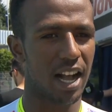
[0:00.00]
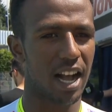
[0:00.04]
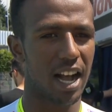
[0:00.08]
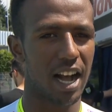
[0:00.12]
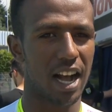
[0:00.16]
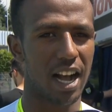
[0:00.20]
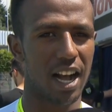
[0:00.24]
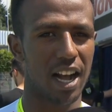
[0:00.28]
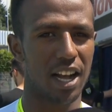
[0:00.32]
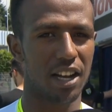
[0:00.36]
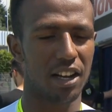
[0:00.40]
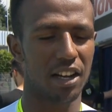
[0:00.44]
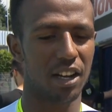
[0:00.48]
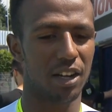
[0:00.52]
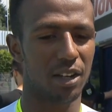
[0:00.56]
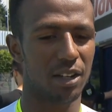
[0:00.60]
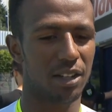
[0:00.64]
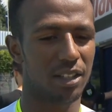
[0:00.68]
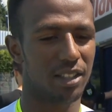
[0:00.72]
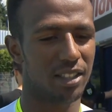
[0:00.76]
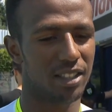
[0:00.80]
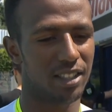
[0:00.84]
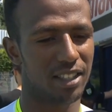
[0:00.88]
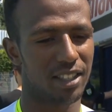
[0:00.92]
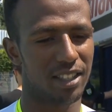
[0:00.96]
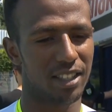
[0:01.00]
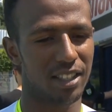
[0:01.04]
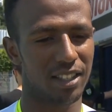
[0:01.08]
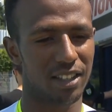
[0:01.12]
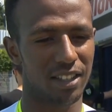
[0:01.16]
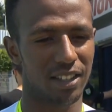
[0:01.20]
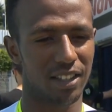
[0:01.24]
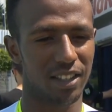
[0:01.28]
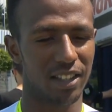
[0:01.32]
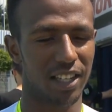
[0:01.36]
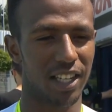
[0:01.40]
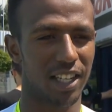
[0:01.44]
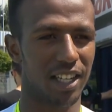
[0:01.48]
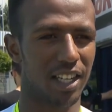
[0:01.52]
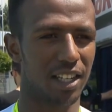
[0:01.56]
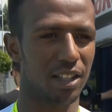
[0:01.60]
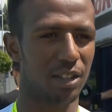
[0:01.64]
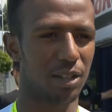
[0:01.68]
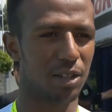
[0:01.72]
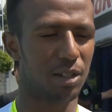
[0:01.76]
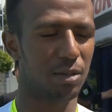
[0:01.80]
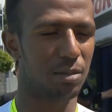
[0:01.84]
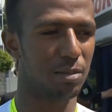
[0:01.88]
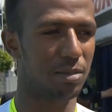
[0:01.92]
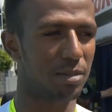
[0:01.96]
No, not yet
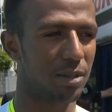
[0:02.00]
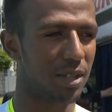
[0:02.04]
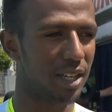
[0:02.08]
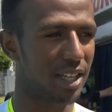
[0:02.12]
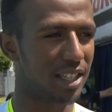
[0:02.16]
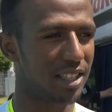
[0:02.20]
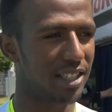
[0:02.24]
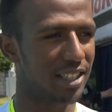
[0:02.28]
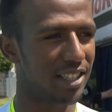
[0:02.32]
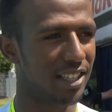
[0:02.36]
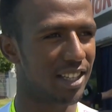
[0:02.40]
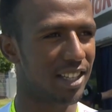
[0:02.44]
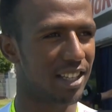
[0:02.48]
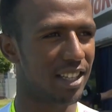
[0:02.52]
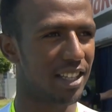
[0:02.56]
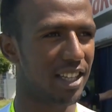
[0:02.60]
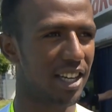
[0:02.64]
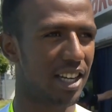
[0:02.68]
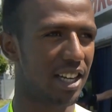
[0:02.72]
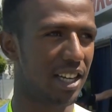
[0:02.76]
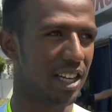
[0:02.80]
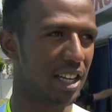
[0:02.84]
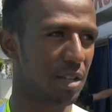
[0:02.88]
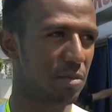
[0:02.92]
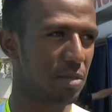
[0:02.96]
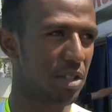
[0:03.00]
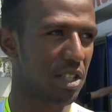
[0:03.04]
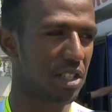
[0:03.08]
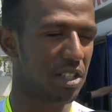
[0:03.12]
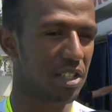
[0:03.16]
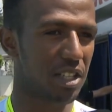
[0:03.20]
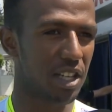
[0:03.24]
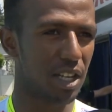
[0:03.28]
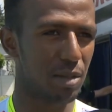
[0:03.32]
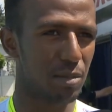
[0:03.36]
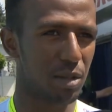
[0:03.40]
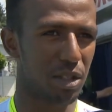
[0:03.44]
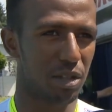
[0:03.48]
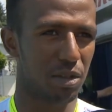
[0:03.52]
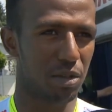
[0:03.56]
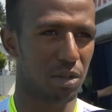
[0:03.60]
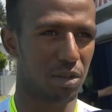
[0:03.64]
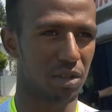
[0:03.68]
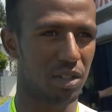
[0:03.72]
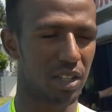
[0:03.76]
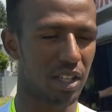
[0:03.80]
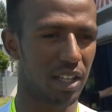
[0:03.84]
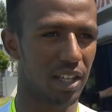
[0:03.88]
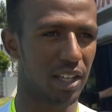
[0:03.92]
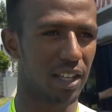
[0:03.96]
at all. But I'm just coming to
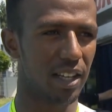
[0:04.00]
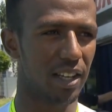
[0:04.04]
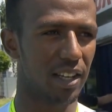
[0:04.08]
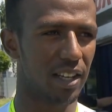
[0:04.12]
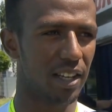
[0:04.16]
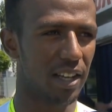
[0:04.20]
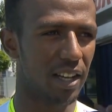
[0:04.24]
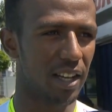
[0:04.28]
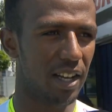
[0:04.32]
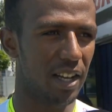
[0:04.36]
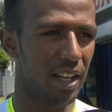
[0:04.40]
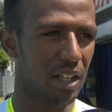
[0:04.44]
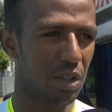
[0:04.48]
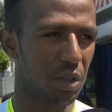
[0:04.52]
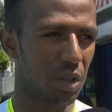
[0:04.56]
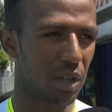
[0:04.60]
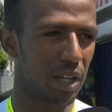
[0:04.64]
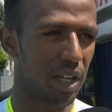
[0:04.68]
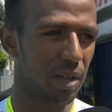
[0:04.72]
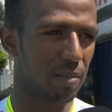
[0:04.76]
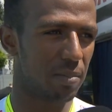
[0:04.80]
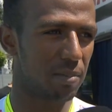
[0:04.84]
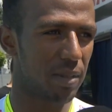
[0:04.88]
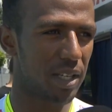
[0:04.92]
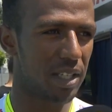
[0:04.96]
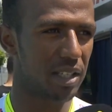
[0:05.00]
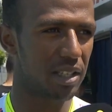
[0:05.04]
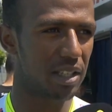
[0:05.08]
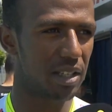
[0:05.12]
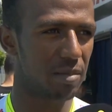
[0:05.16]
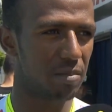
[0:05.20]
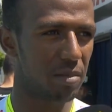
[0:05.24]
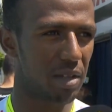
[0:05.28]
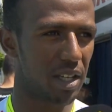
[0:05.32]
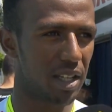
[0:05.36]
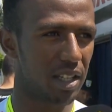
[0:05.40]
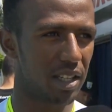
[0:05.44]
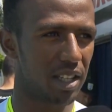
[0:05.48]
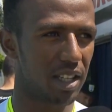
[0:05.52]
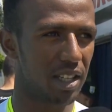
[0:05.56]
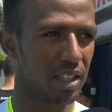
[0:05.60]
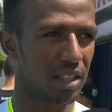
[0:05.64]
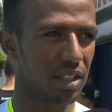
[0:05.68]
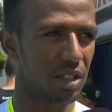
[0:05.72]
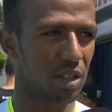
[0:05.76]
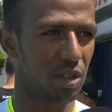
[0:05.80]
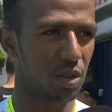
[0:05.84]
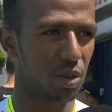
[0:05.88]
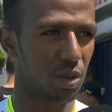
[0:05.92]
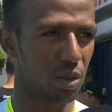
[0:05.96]
see, to help my team and
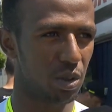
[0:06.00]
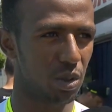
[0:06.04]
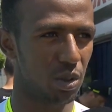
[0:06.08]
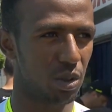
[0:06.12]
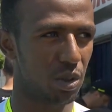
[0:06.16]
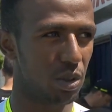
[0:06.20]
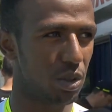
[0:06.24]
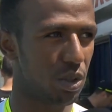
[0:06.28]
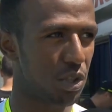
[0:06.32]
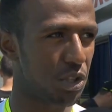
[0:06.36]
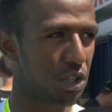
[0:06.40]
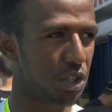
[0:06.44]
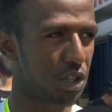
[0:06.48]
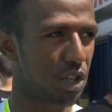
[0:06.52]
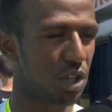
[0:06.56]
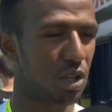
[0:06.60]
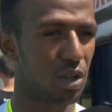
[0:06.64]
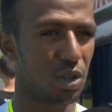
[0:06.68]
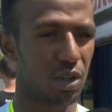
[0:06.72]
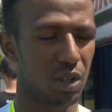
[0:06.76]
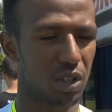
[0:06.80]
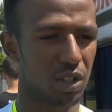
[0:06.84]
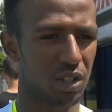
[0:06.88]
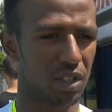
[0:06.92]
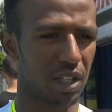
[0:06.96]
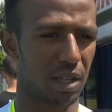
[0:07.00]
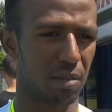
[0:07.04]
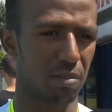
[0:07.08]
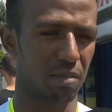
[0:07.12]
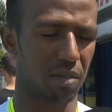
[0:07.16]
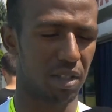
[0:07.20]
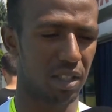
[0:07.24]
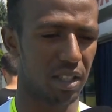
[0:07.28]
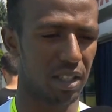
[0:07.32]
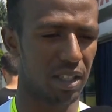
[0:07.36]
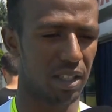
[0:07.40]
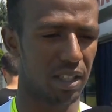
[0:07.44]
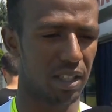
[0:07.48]
then to show some